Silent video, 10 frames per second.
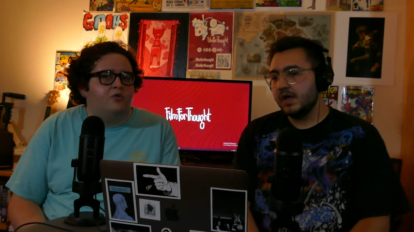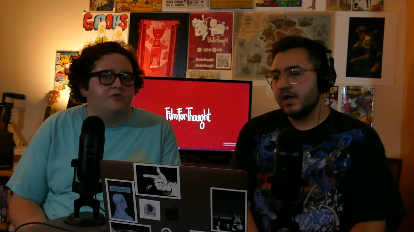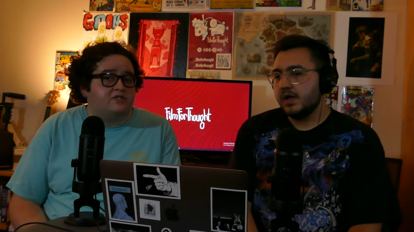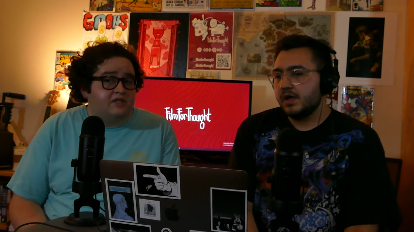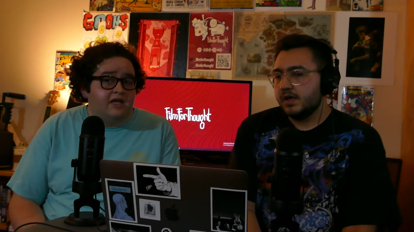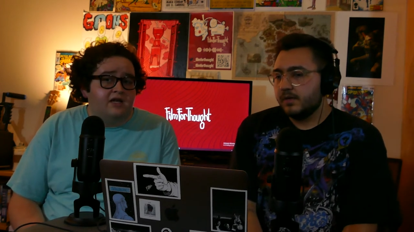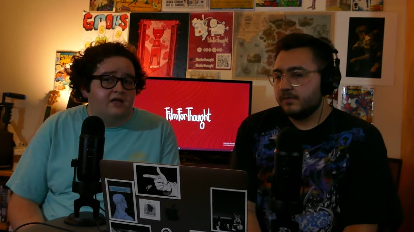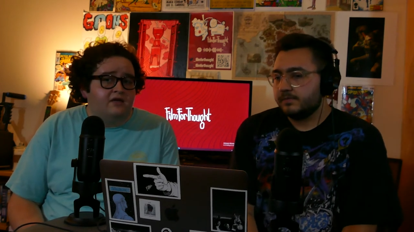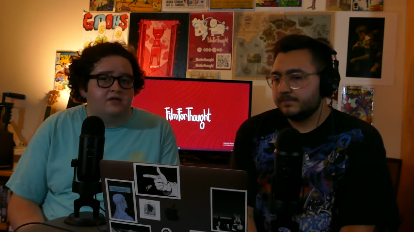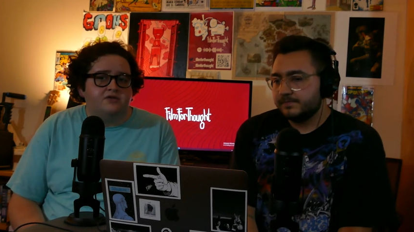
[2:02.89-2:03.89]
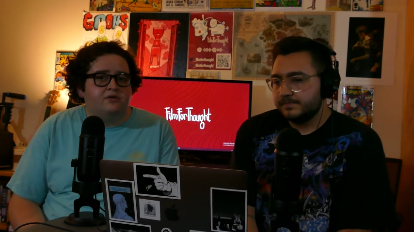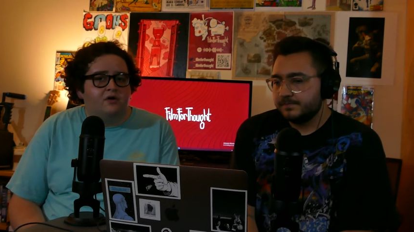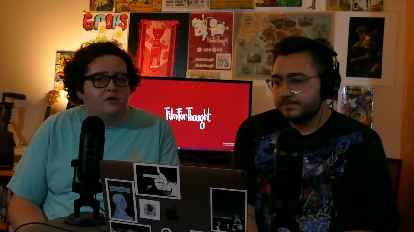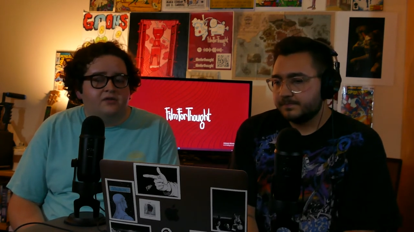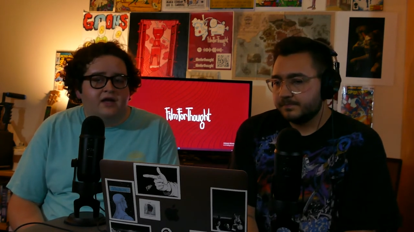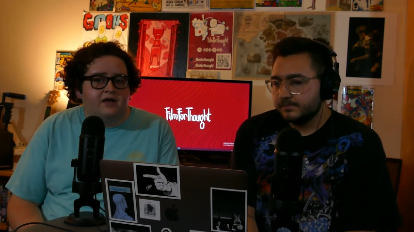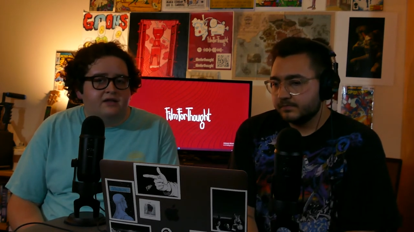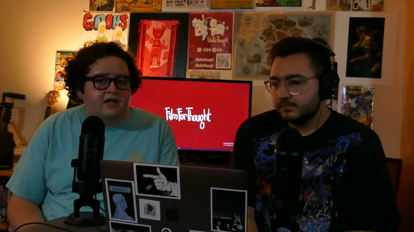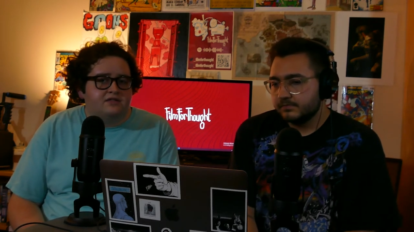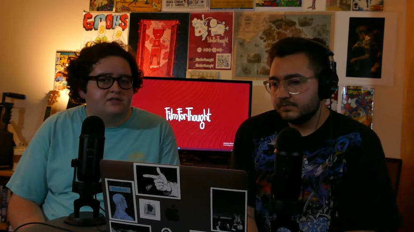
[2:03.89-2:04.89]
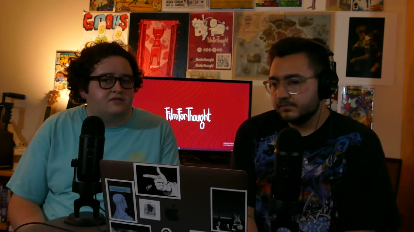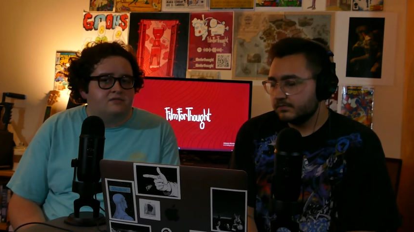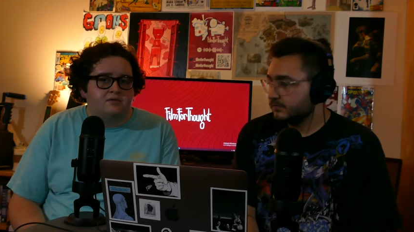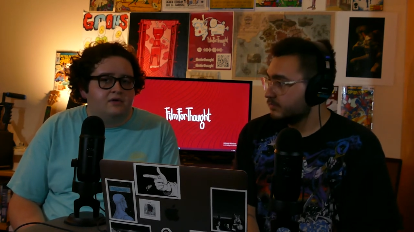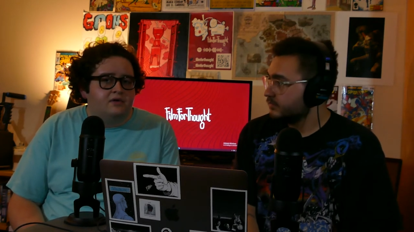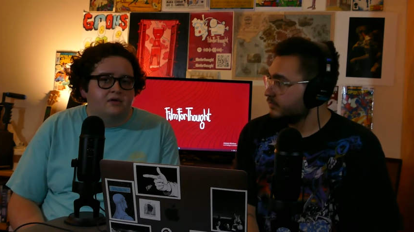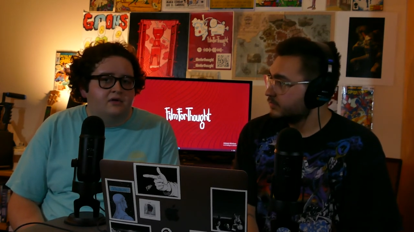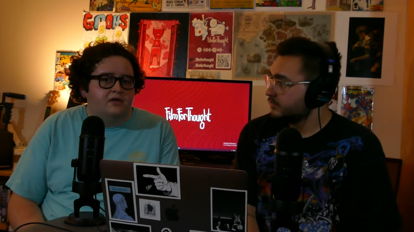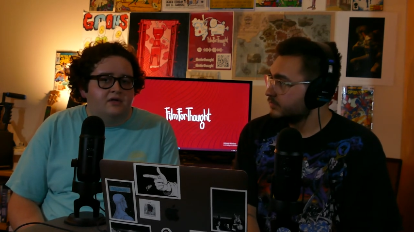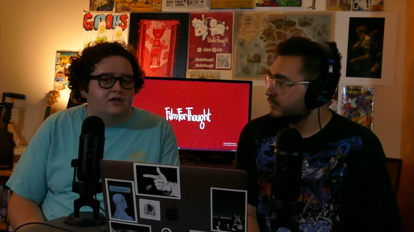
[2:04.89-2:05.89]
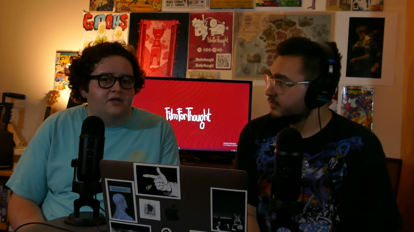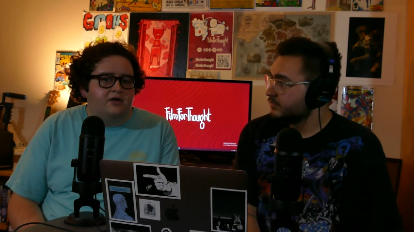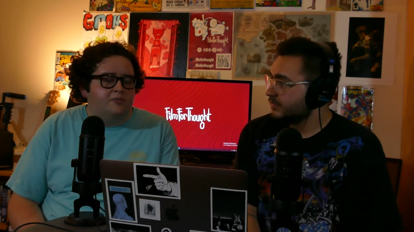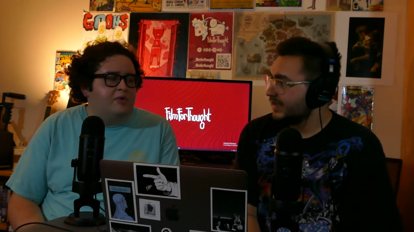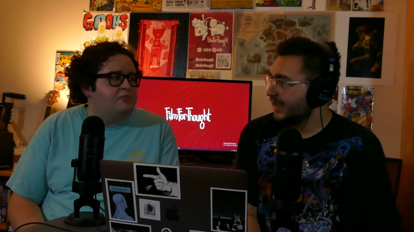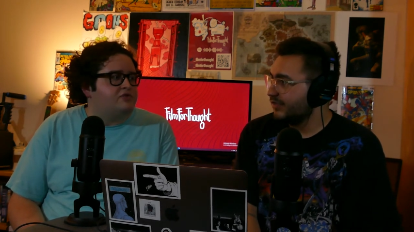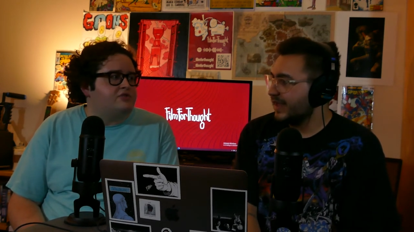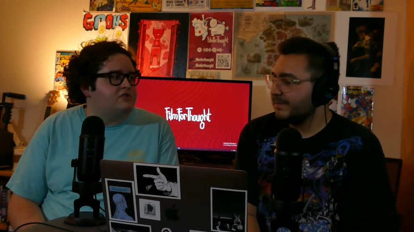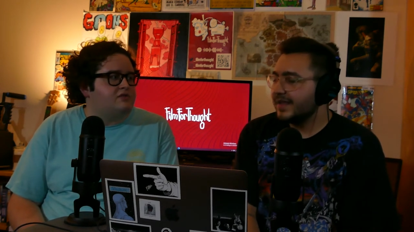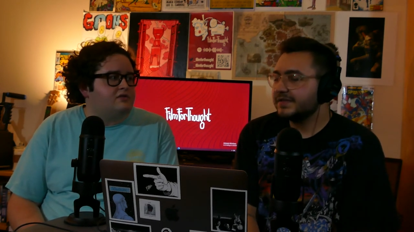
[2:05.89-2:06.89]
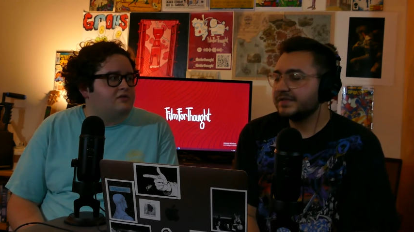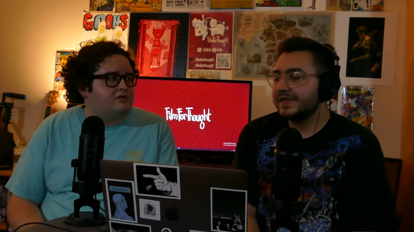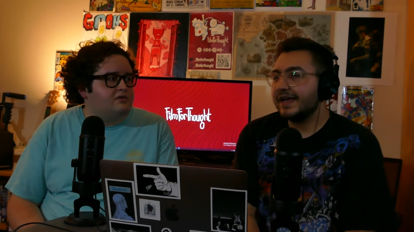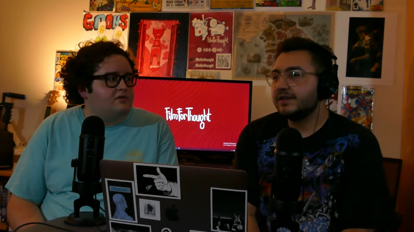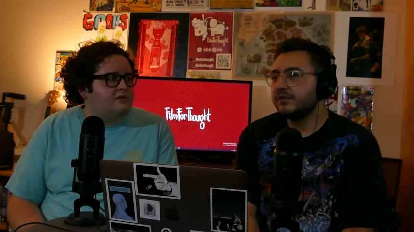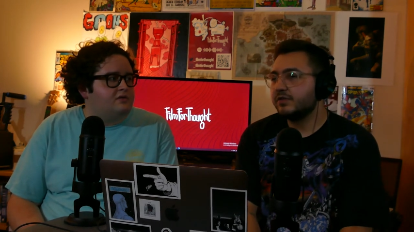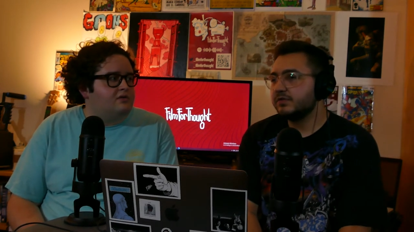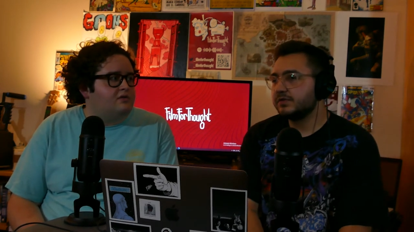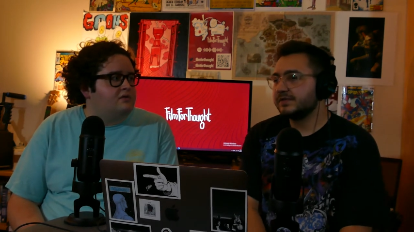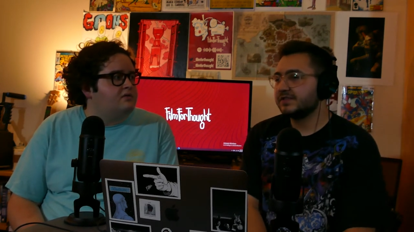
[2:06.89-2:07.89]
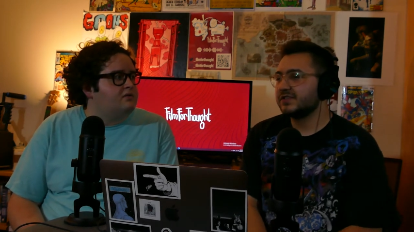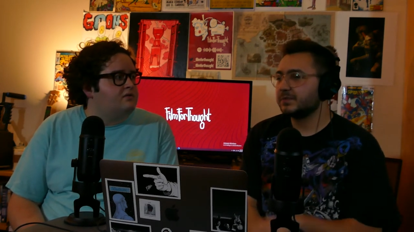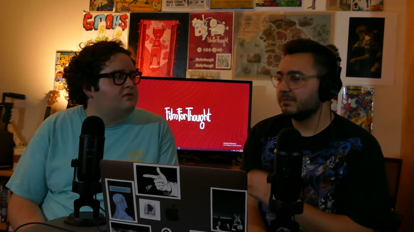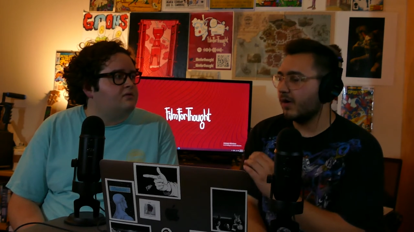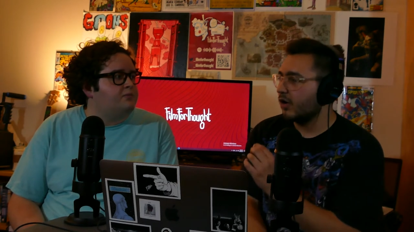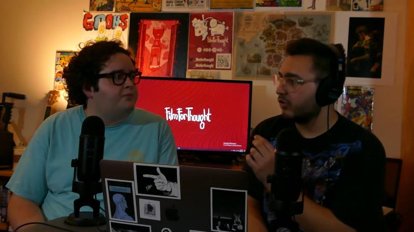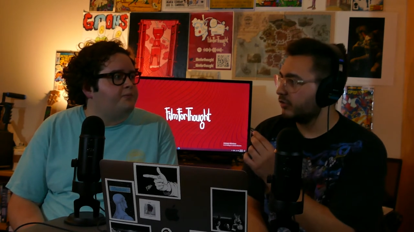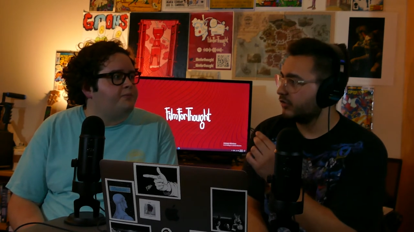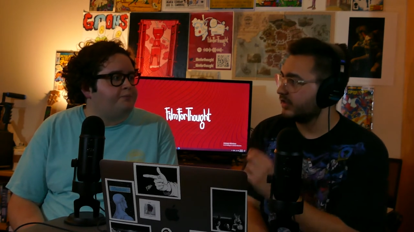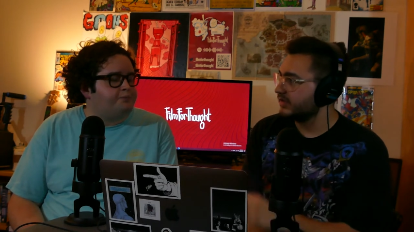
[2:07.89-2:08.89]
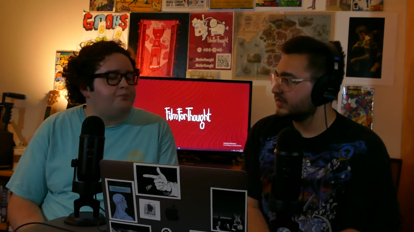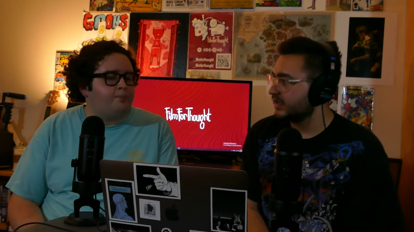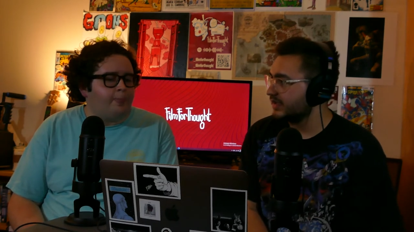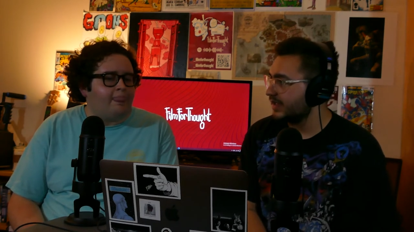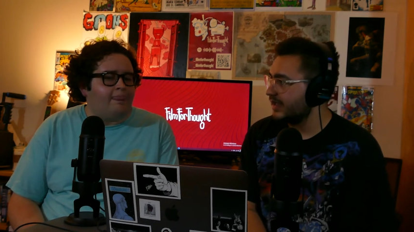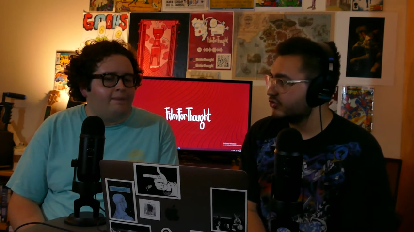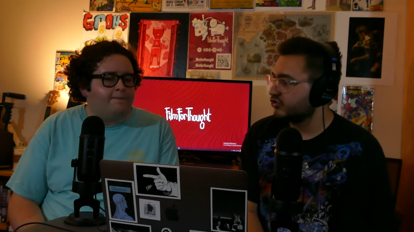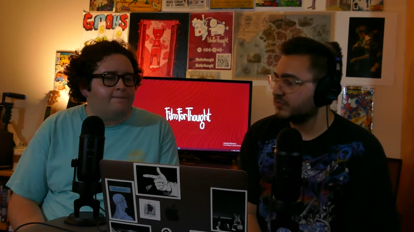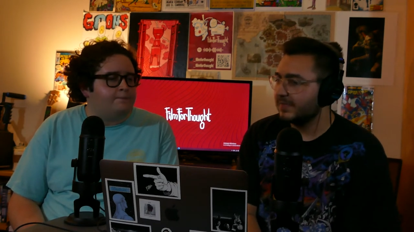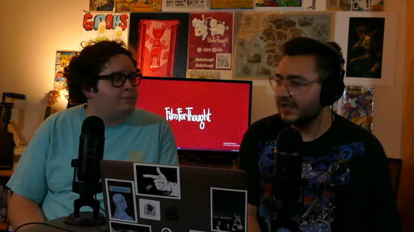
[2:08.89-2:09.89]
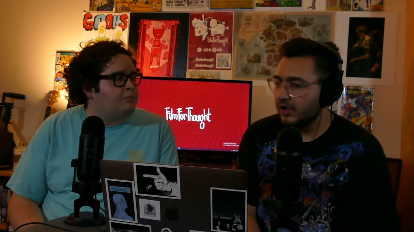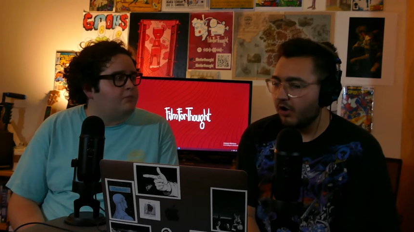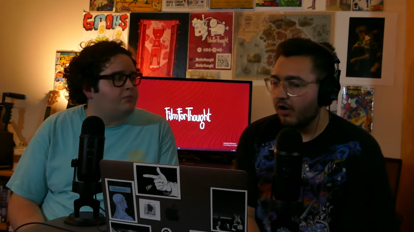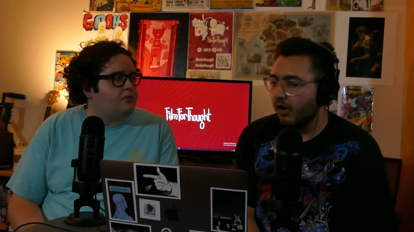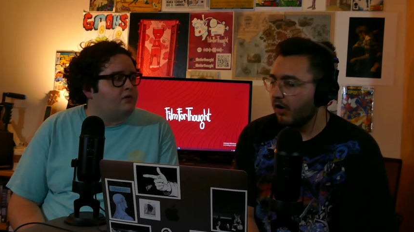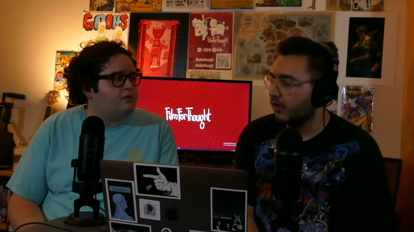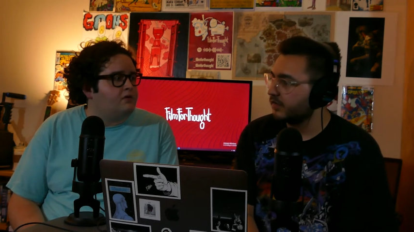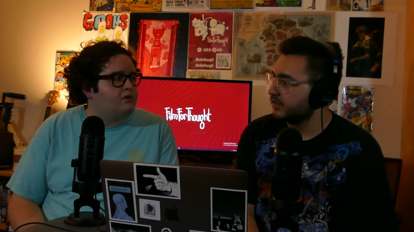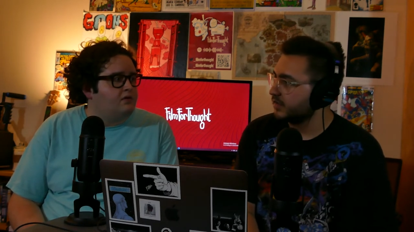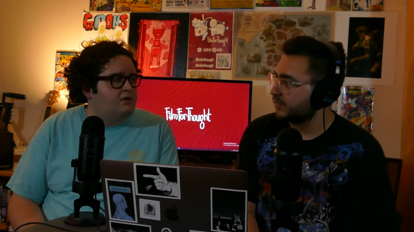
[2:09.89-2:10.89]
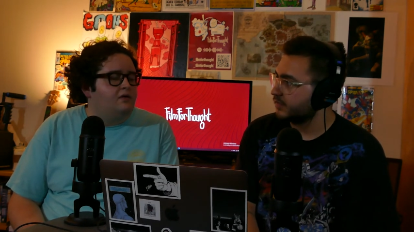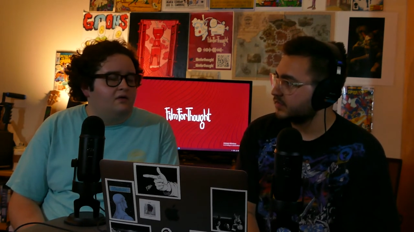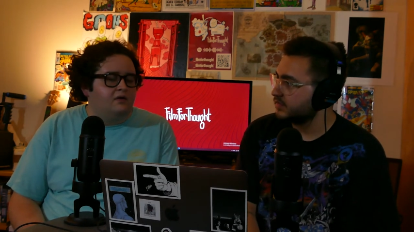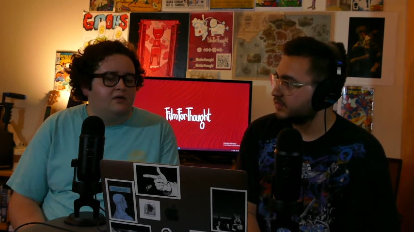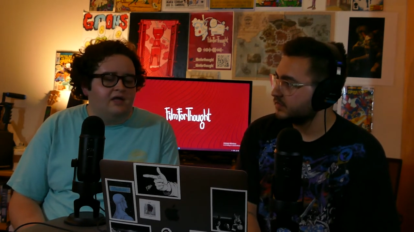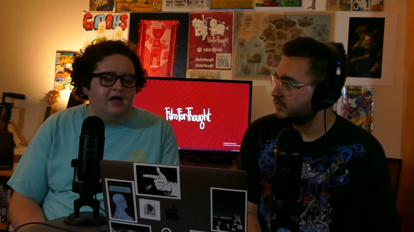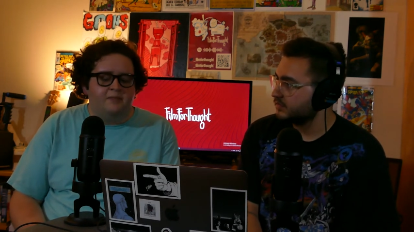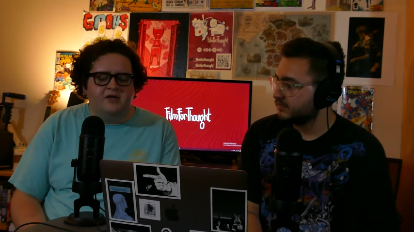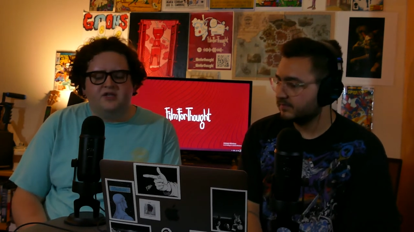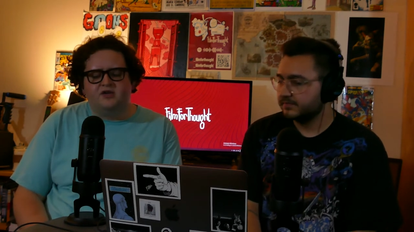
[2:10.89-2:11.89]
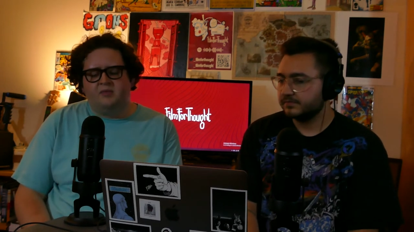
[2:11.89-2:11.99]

Speaker 1: we were slating and doing all that. That's, you know,
Speaker 2: people And that just, makes that those small things like that just make all the difference.
Speaker 1: Yeah, I mean, you